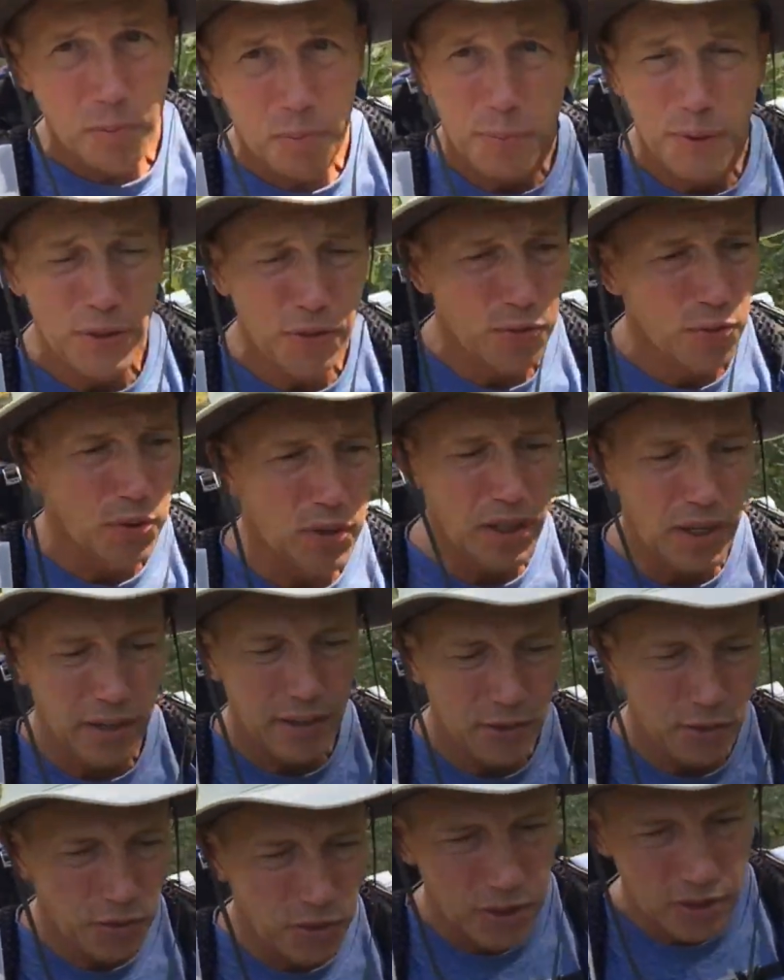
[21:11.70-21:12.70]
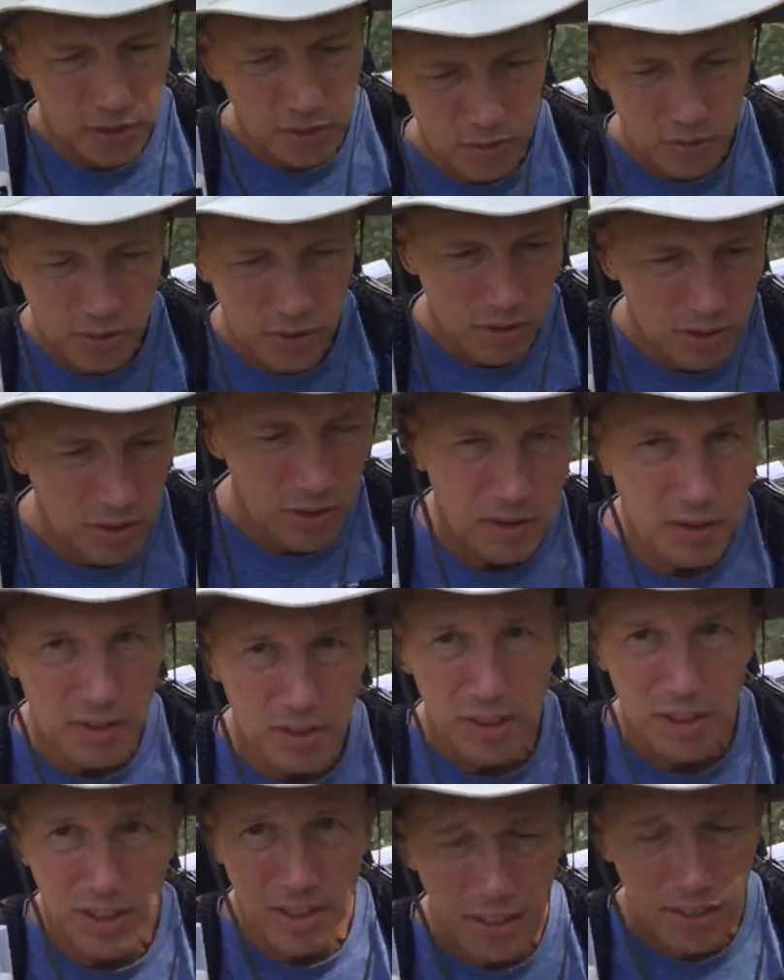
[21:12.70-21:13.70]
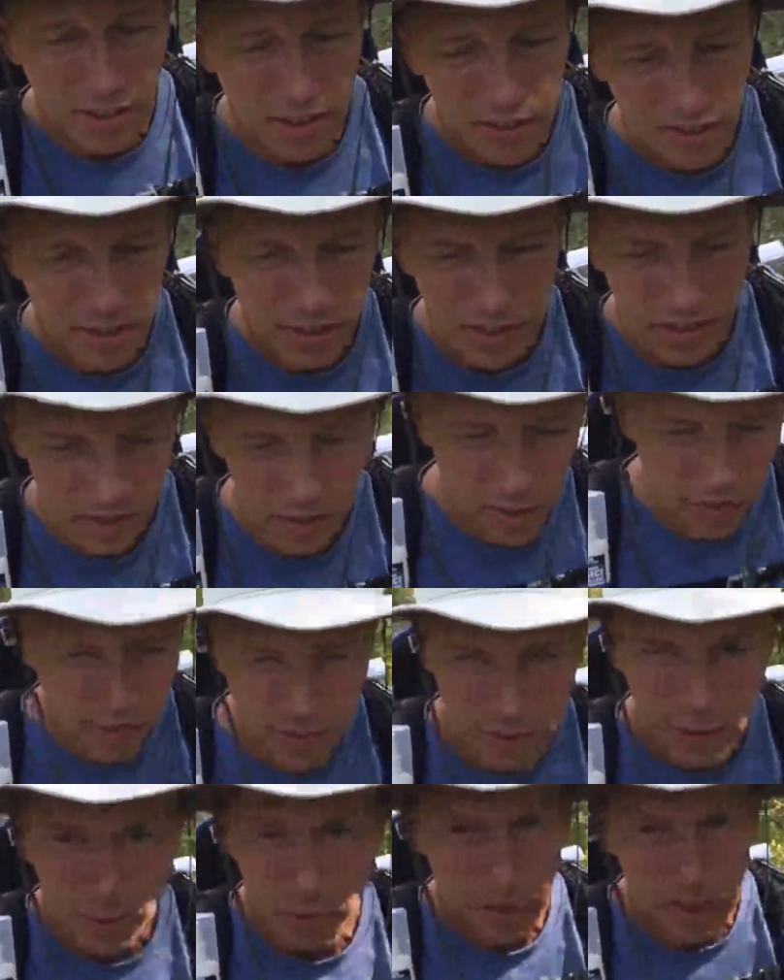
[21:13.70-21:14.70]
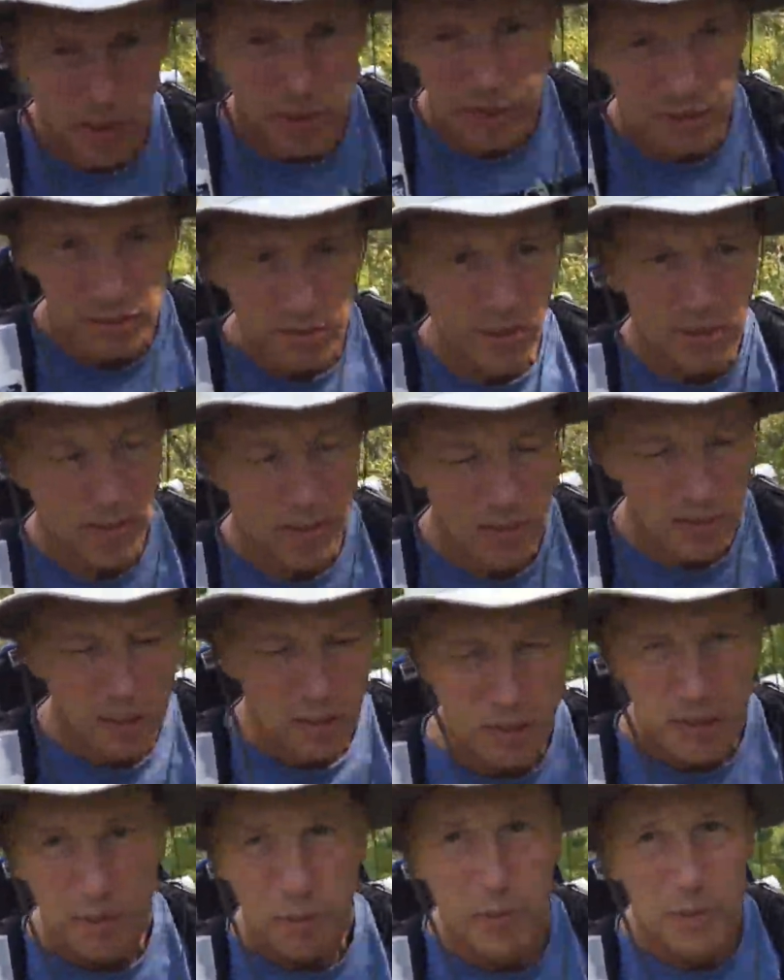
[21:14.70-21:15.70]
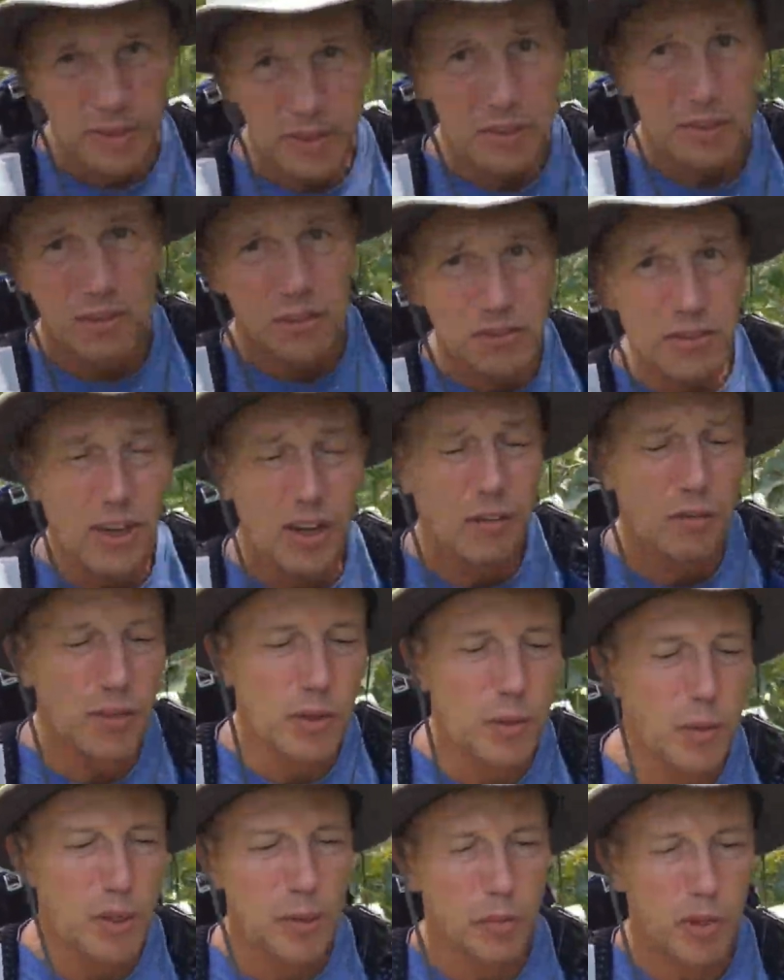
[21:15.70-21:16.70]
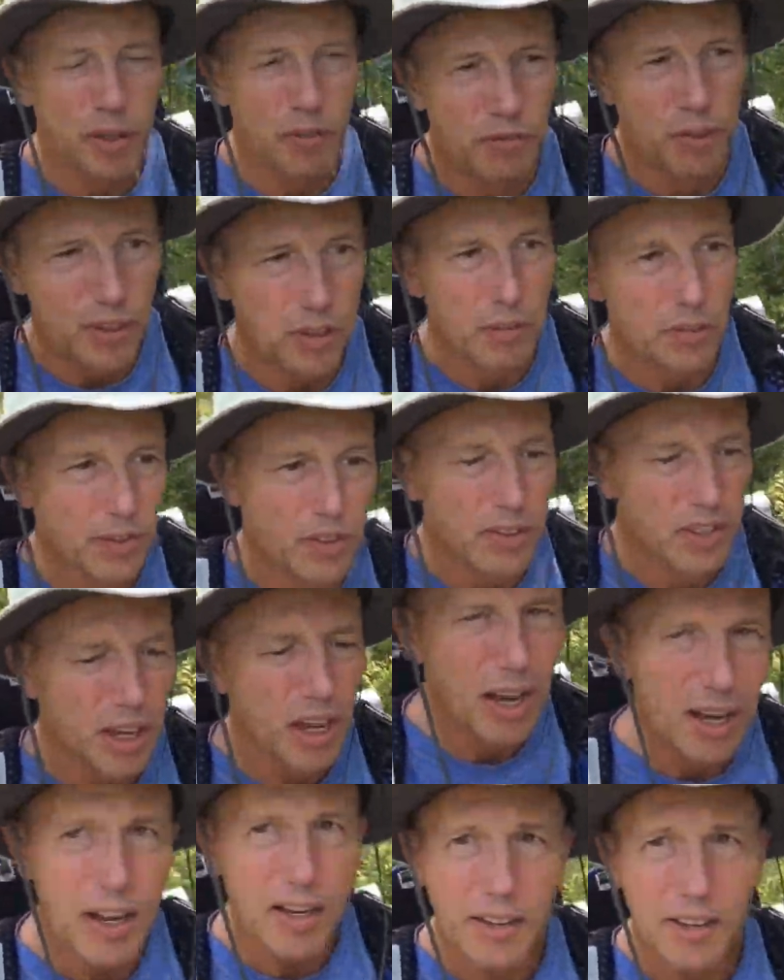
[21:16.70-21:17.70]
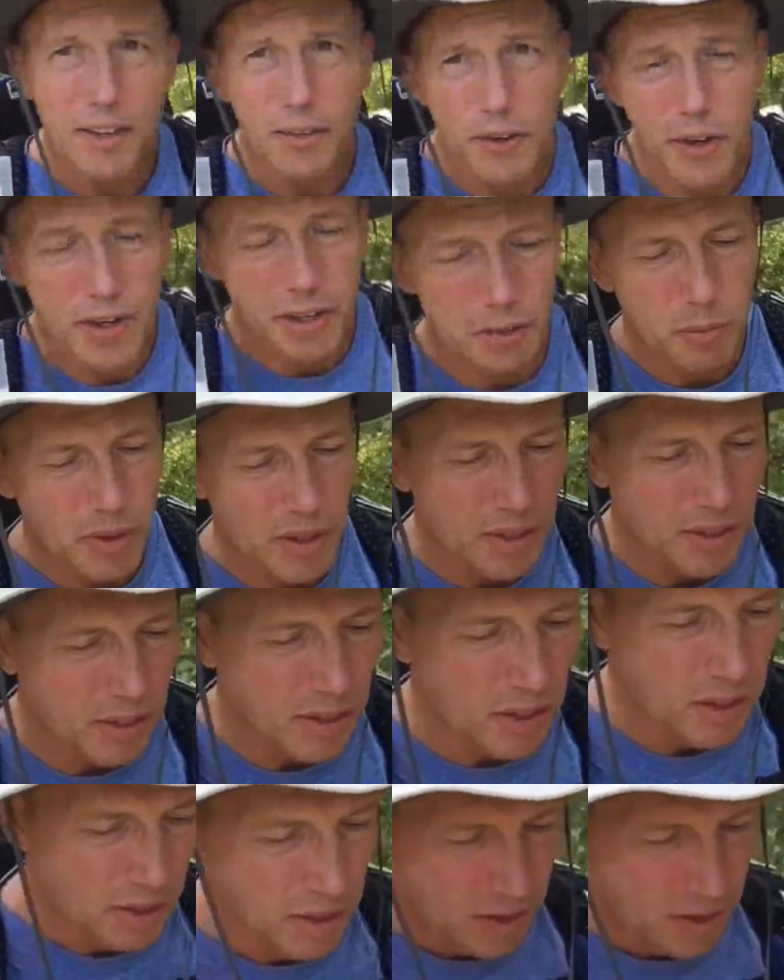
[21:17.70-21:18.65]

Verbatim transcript: Been through a lot of trails in a lot of areas of the pines, but this is definitely one of my favorites. Highly recommended.